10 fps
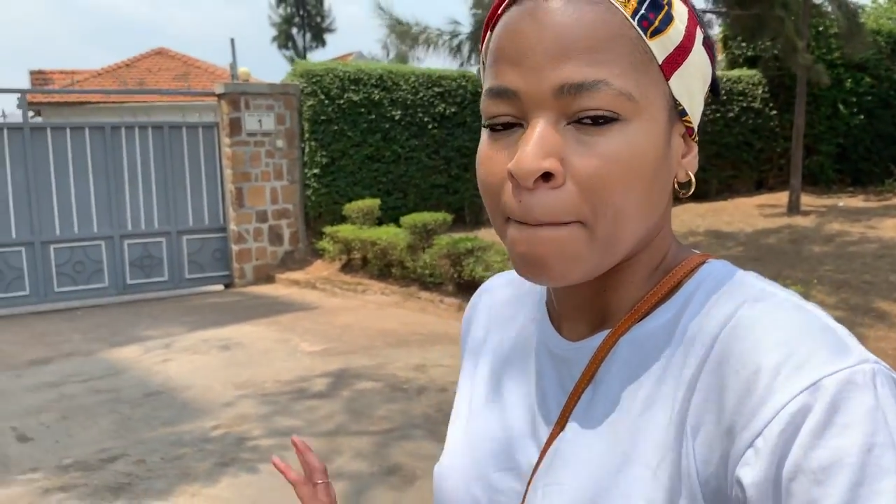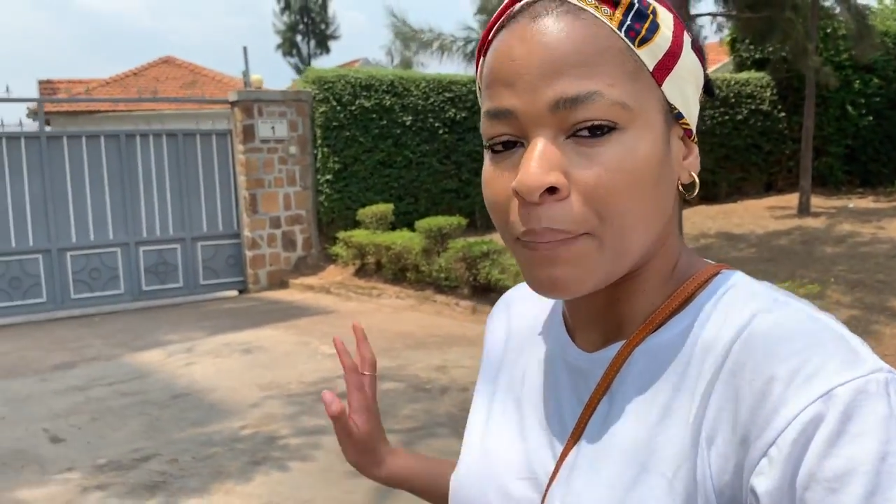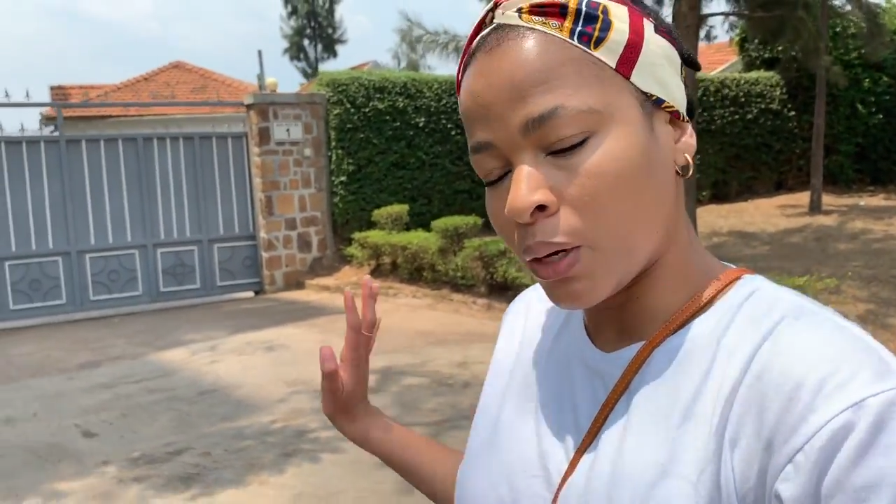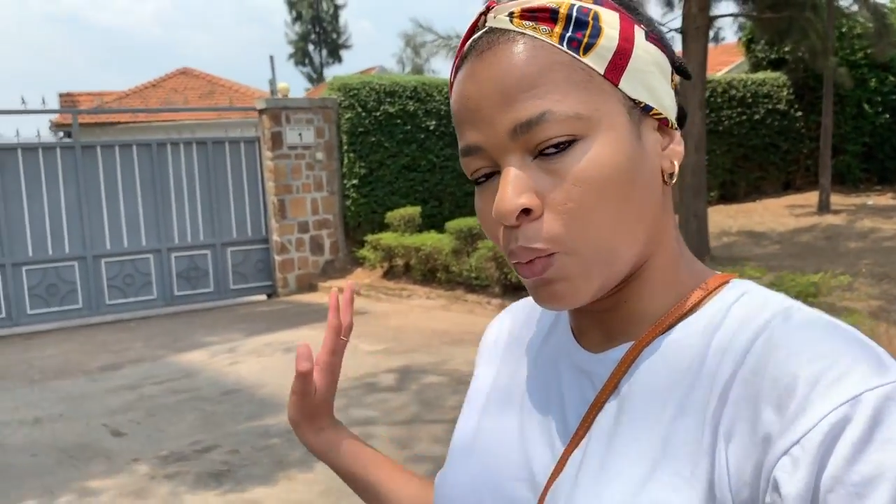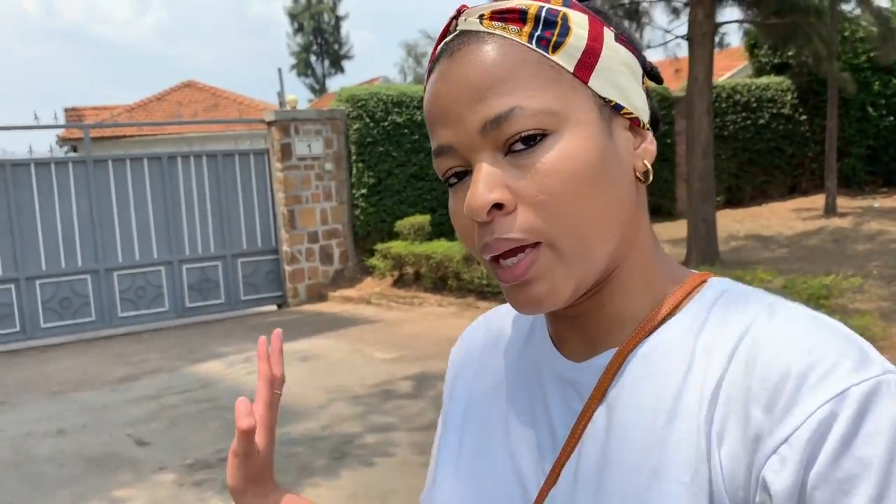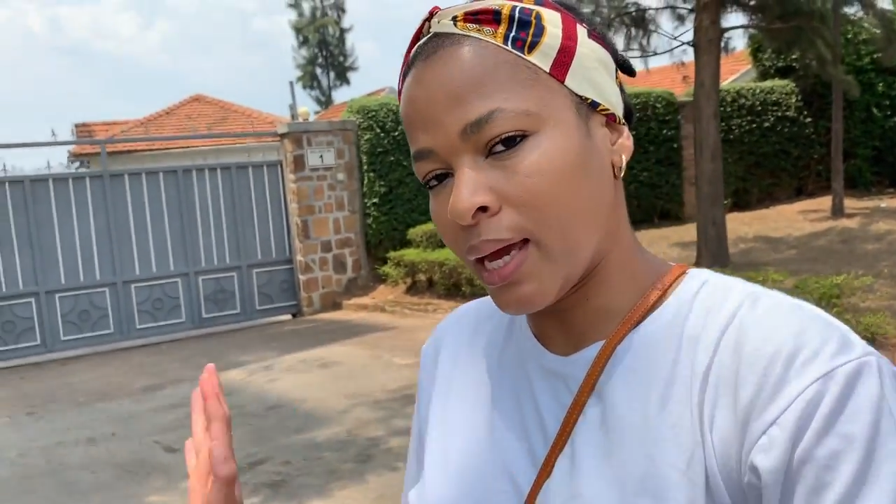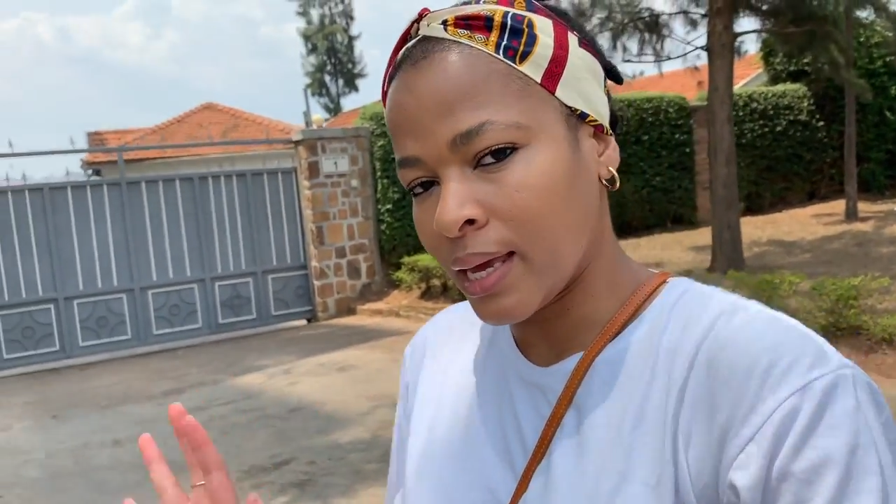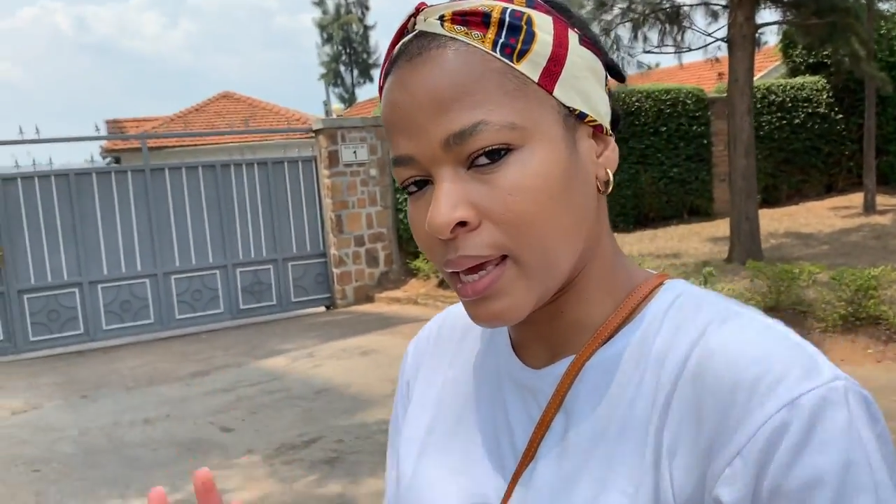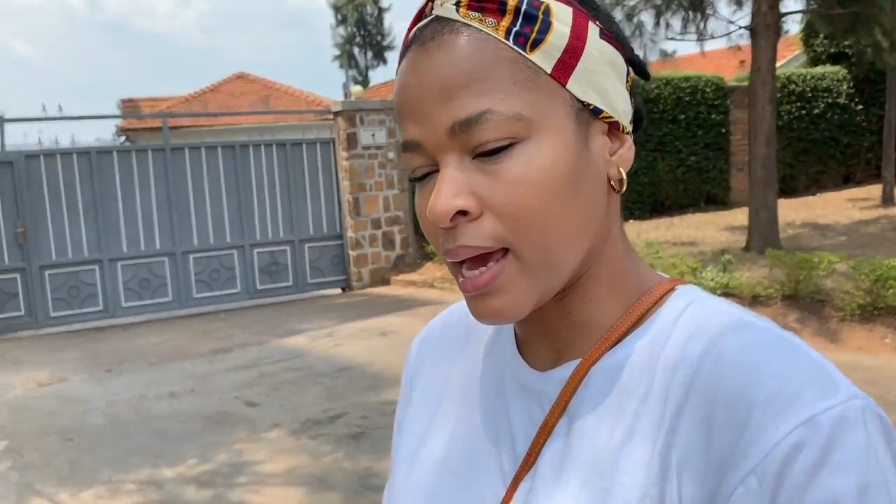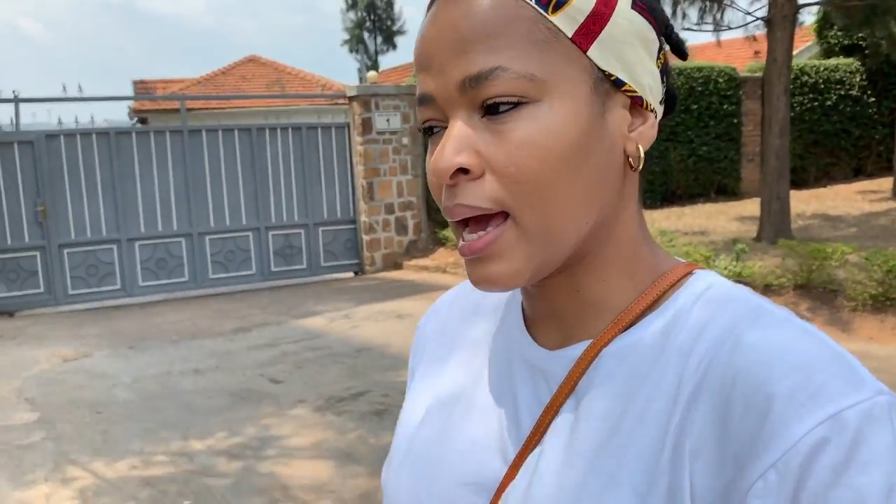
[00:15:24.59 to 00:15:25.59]
But we are
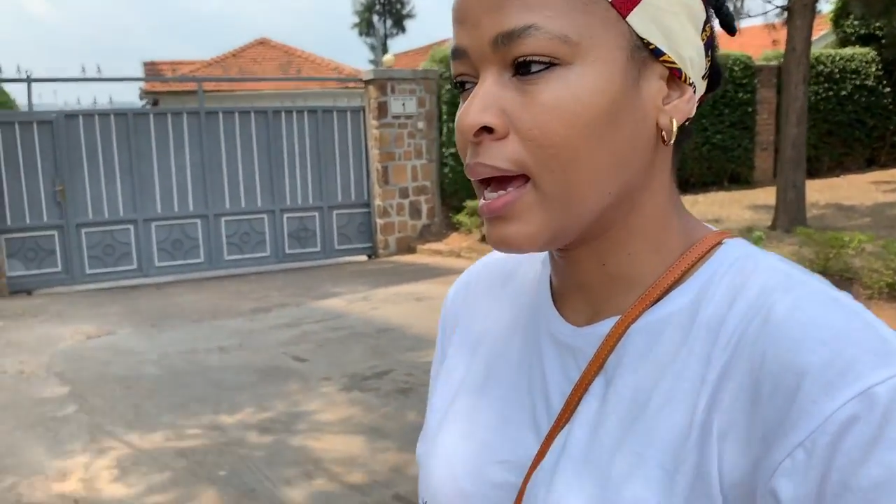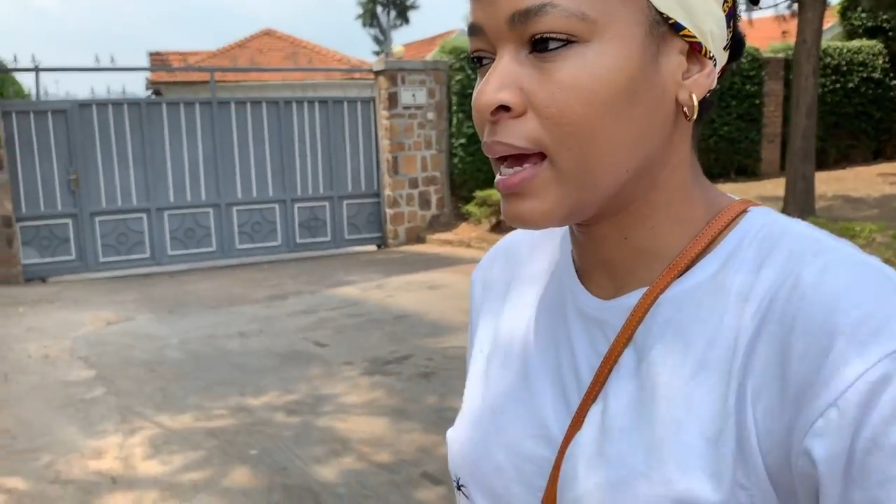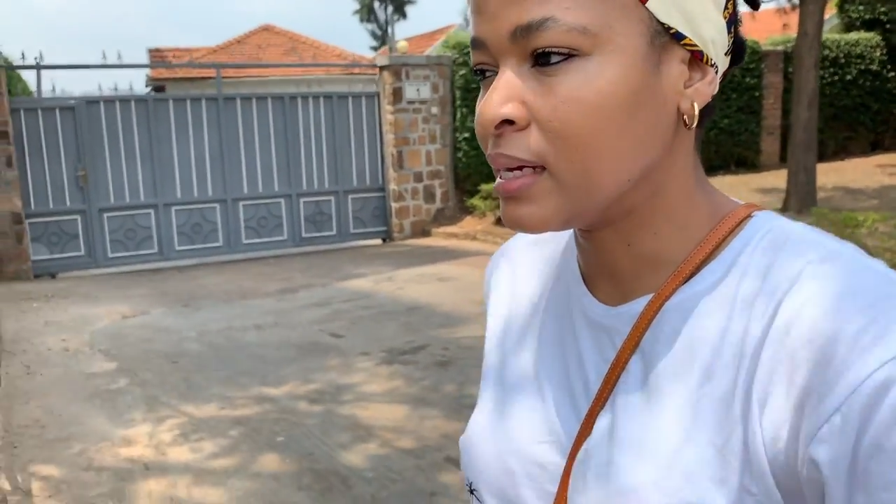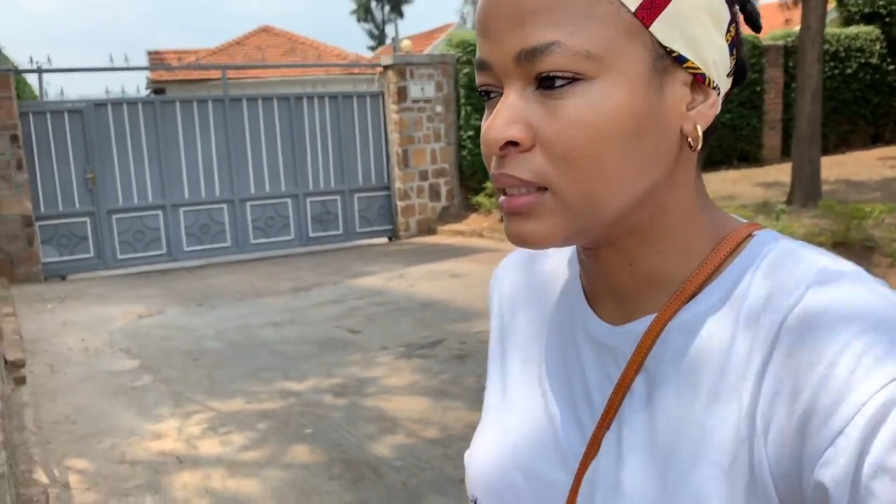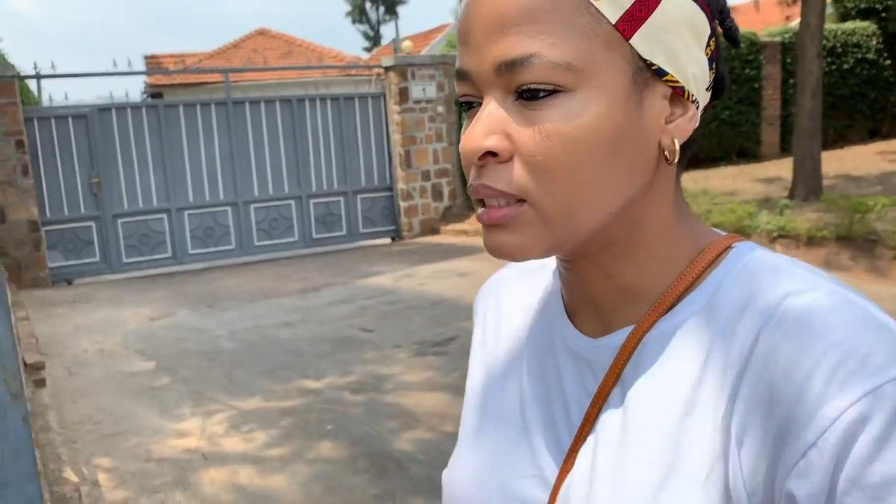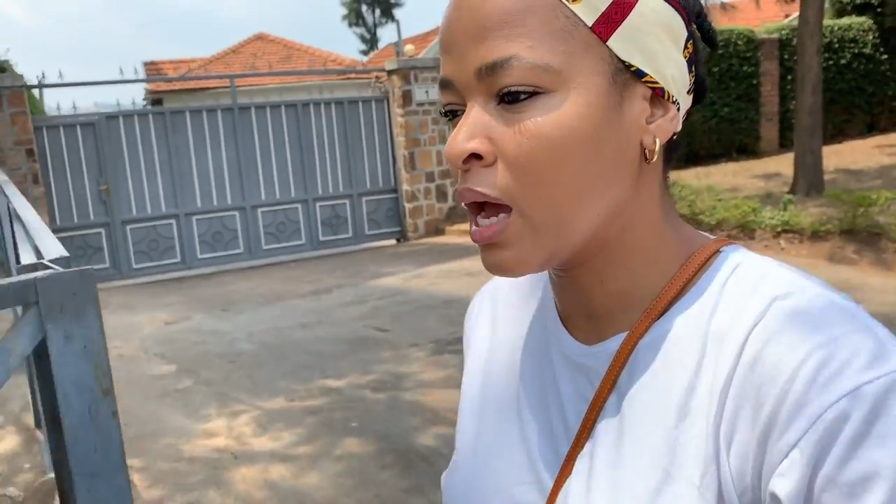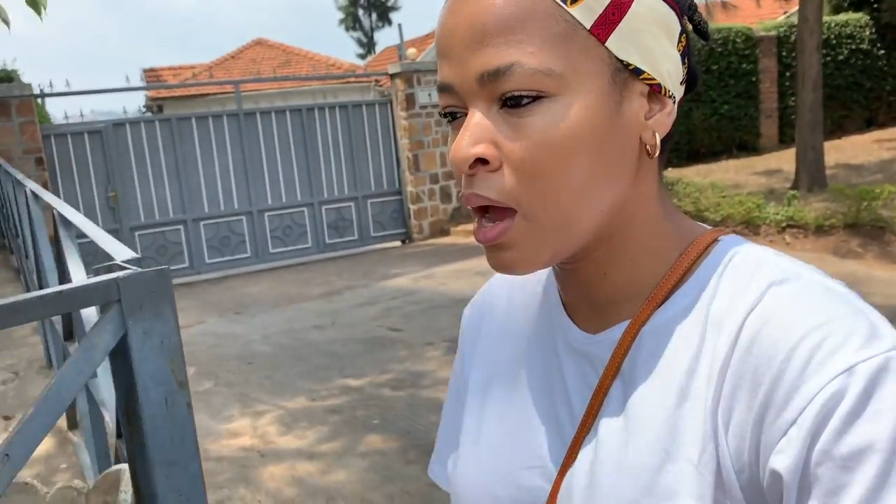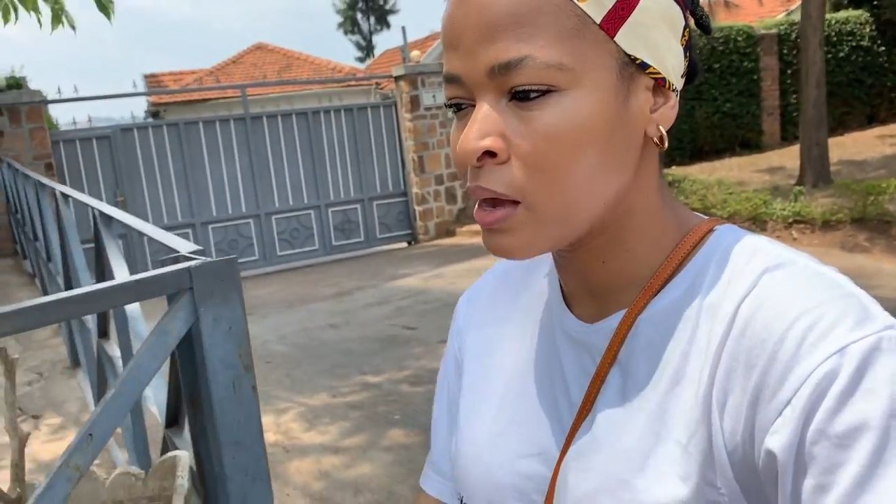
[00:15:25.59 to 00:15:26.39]
here and